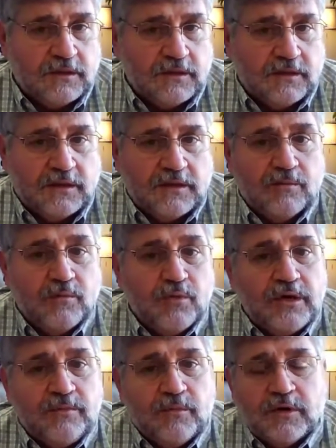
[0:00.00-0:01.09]
uh, in the
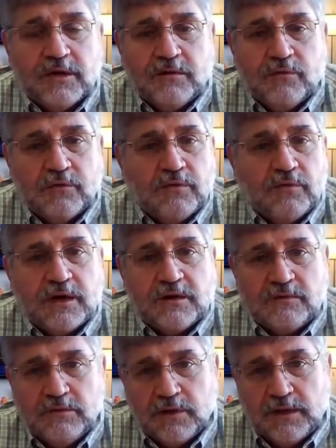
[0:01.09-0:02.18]
marine market were
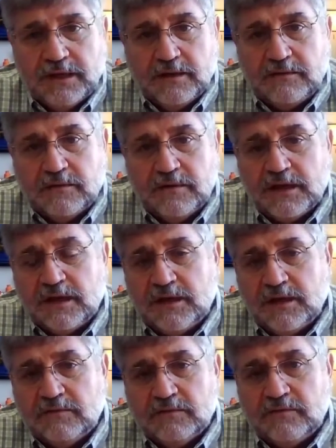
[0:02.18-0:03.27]
directly related to the
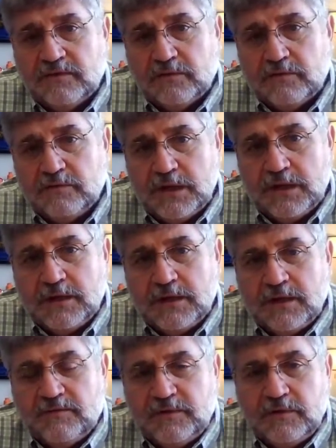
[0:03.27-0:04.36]
connector. So
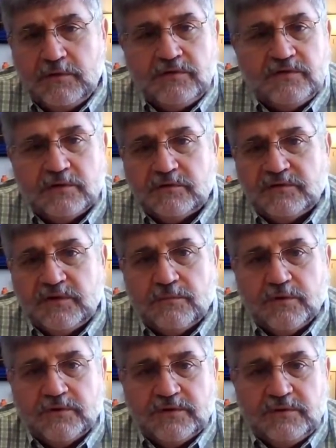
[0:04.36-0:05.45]
if you use those
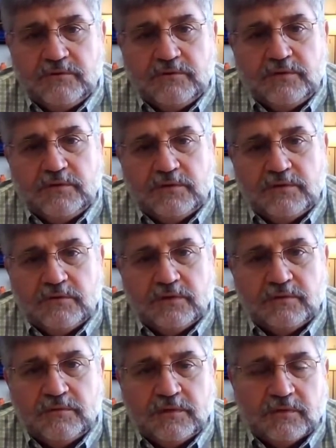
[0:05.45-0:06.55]
numbers and you do
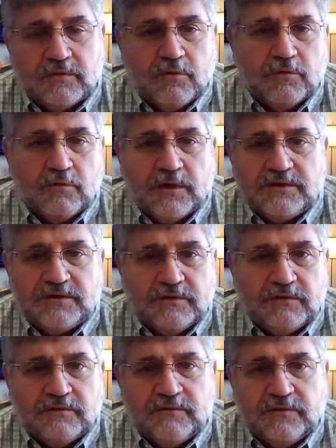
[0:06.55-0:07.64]
a, a correlation
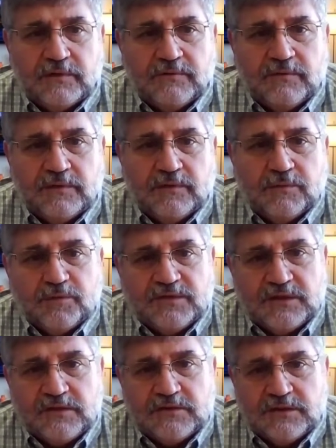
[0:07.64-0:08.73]
of, of, of, the
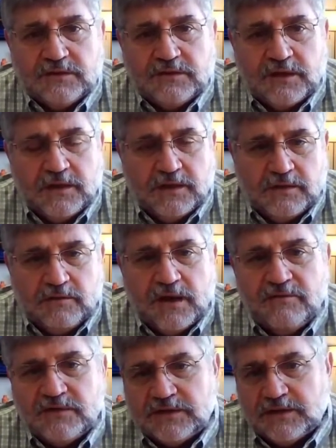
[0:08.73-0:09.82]
percentages, you
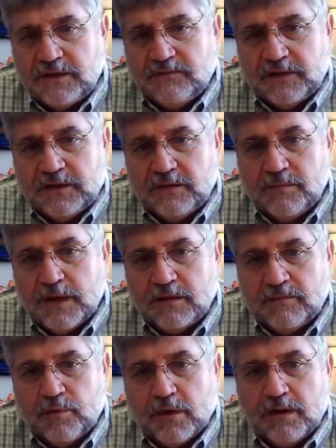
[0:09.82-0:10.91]
have a significant
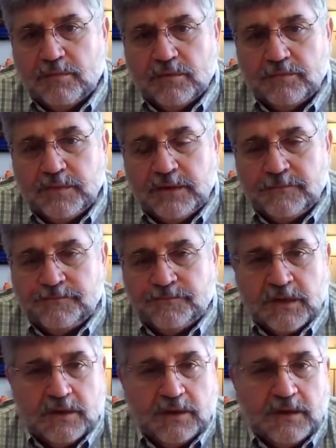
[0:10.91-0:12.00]
amount of problem
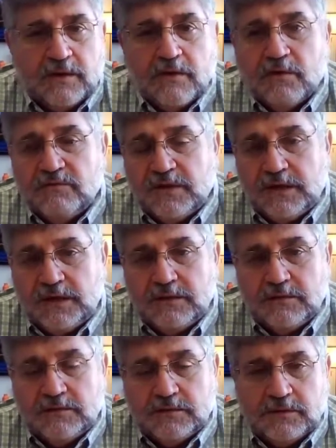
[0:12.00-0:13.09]
in an
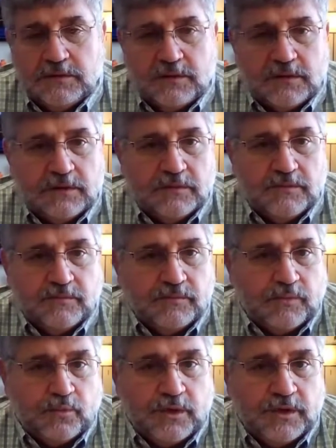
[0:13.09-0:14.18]
RV um,
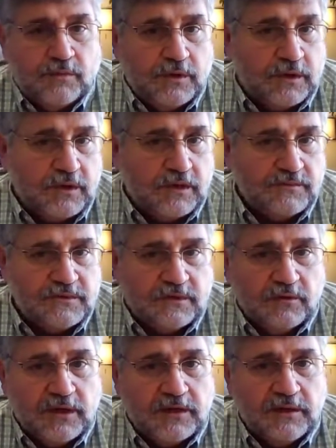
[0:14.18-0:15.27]
when, it, when it comes to
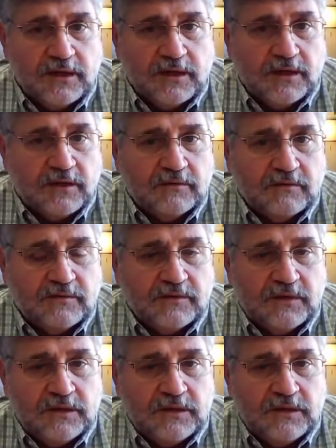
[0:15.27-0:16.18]
your inlet connectors.